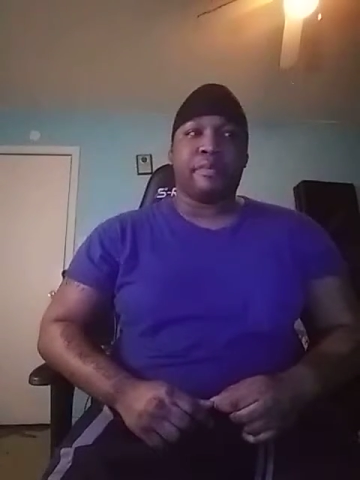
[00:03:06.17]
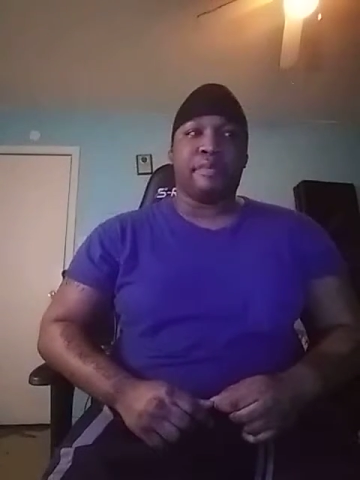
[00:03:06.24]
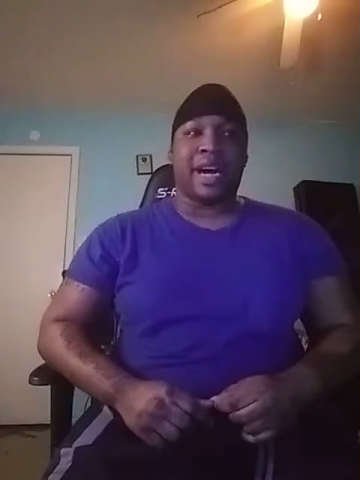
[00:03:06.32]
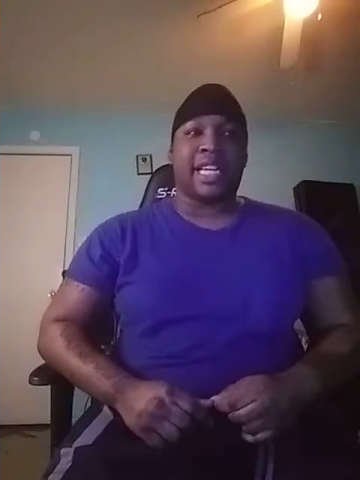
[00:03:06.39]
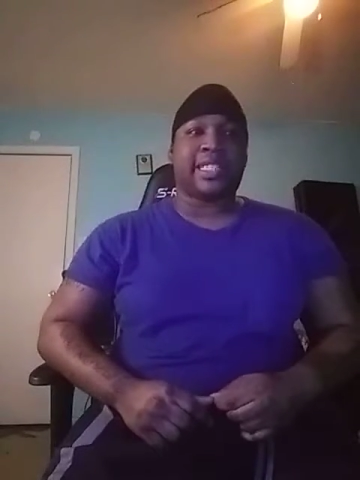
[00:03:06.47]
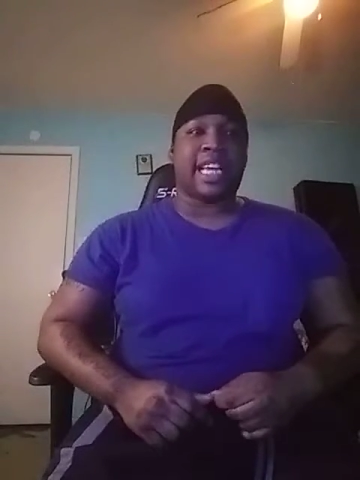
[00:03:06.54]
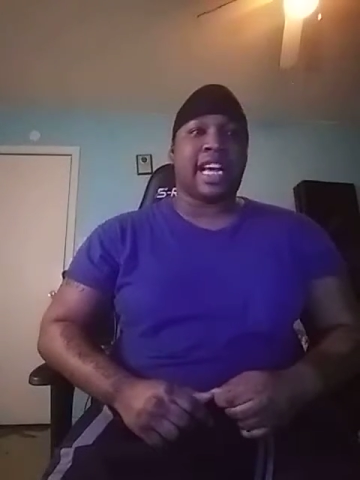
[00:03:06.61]

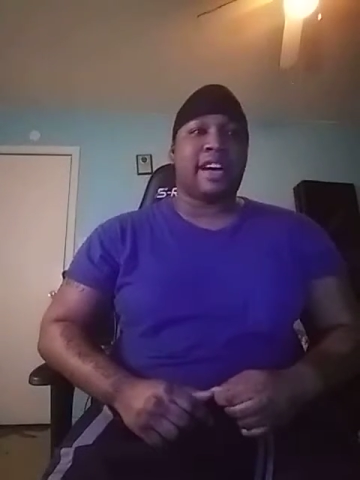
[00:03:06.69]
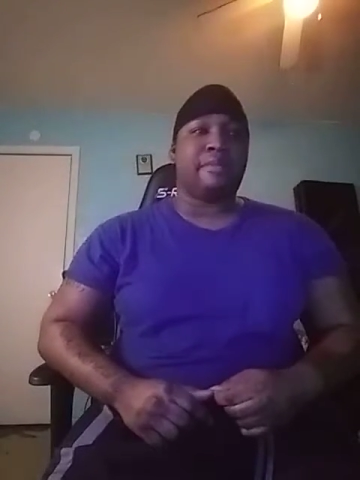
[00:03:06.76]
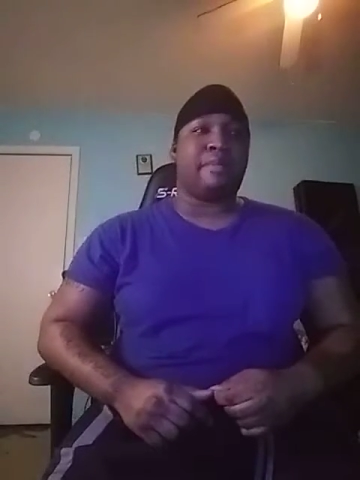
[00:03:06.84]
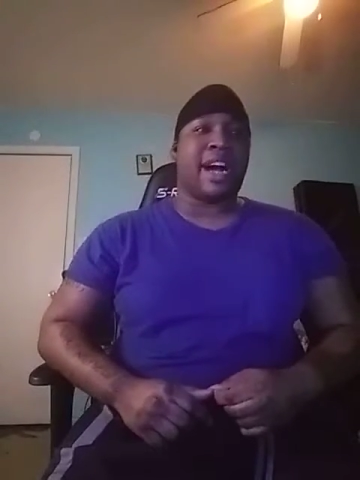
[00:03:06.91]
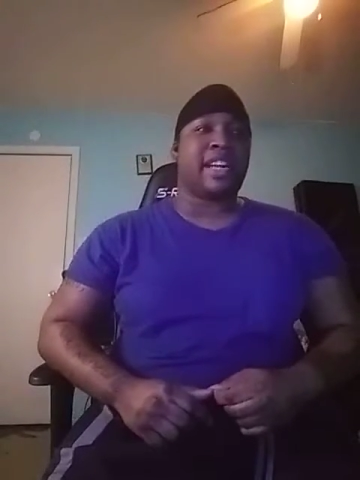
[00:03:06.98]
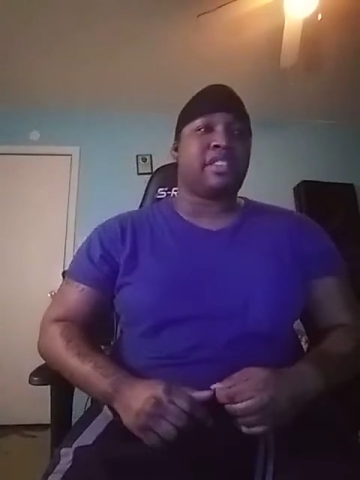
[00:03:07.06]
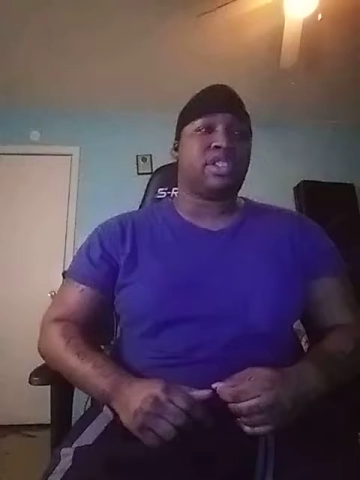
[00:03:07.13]
By the time
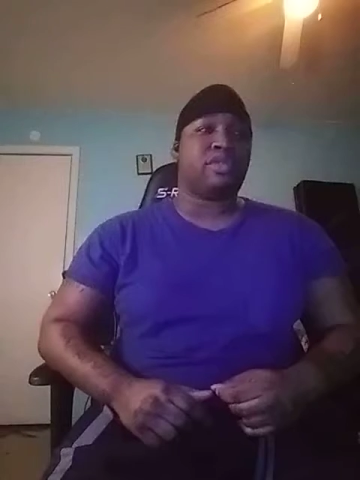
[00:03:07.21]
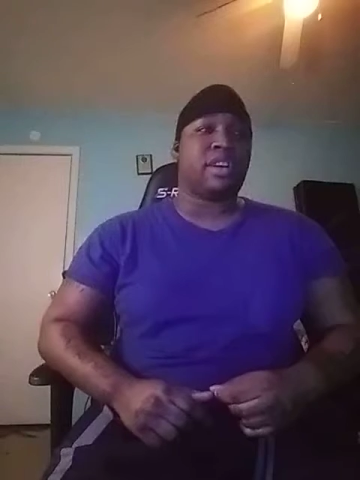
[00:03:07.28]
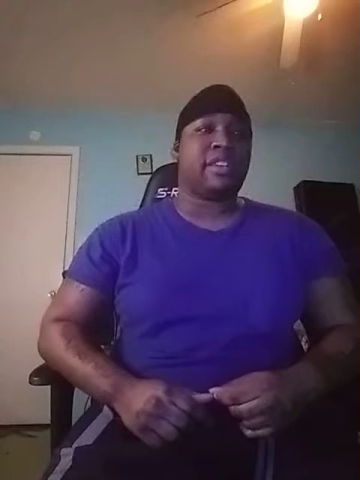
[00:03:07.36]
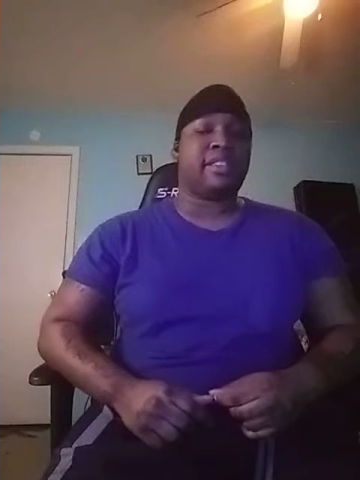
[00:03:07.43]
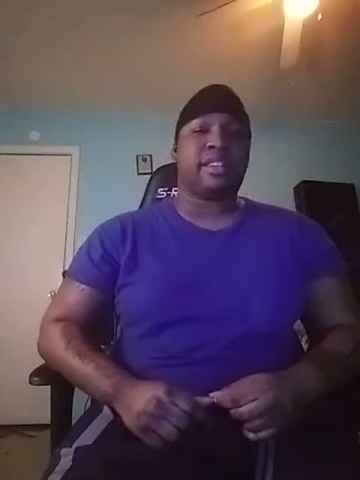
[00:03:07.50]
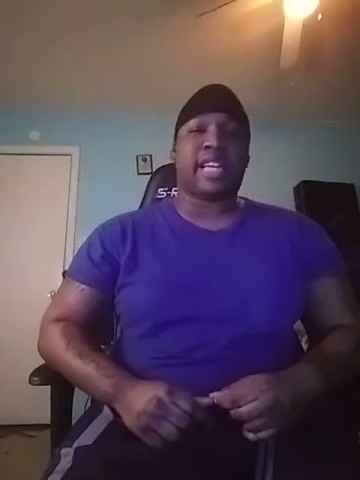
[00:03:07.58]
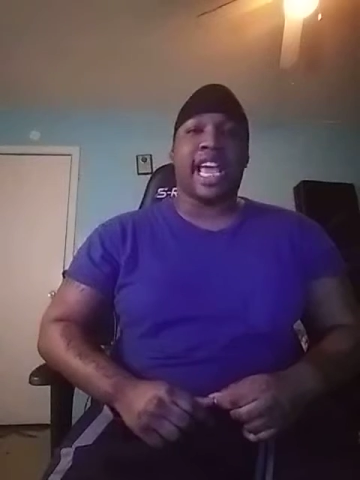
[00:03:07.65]
Michael
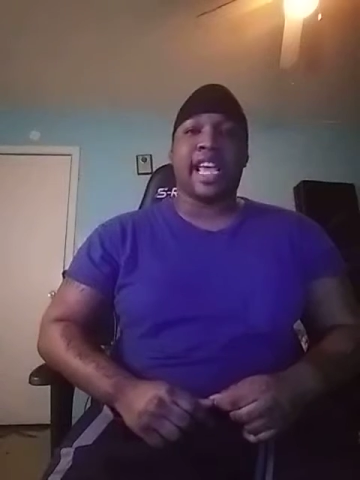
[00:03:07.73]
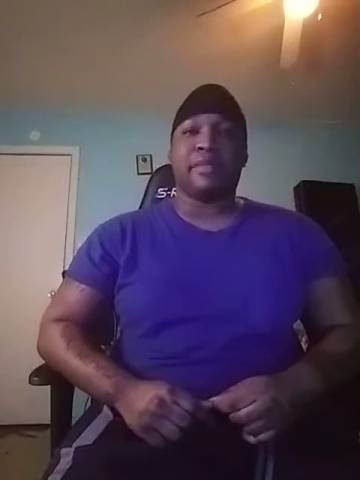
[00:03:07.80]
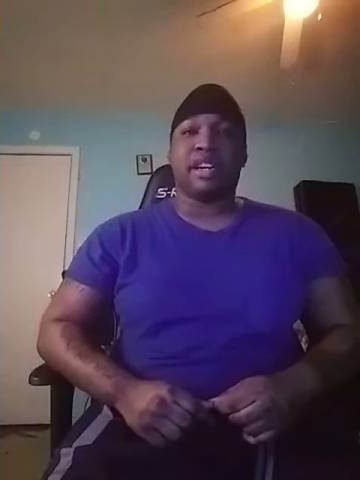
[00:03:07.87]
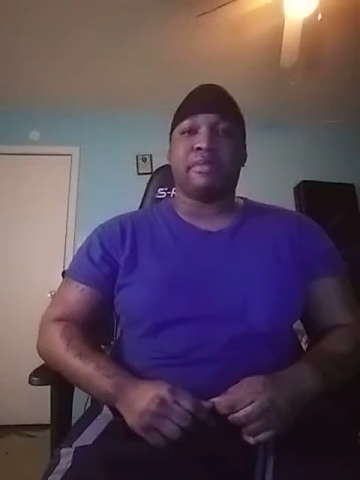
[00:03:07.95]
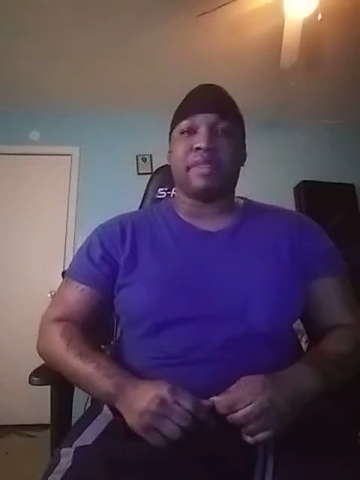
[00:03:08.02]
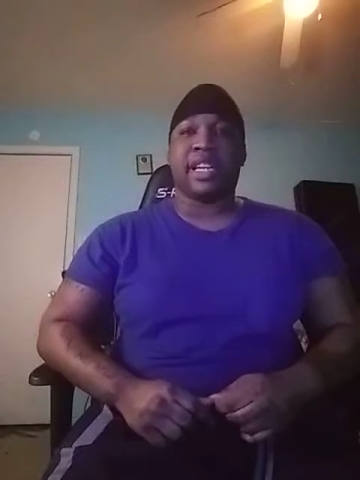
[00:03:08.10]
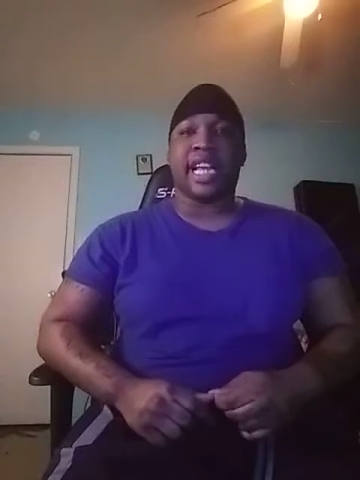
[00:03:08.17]
Jordan came
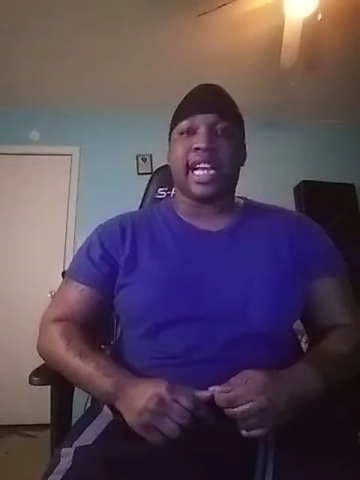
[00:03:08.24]
up in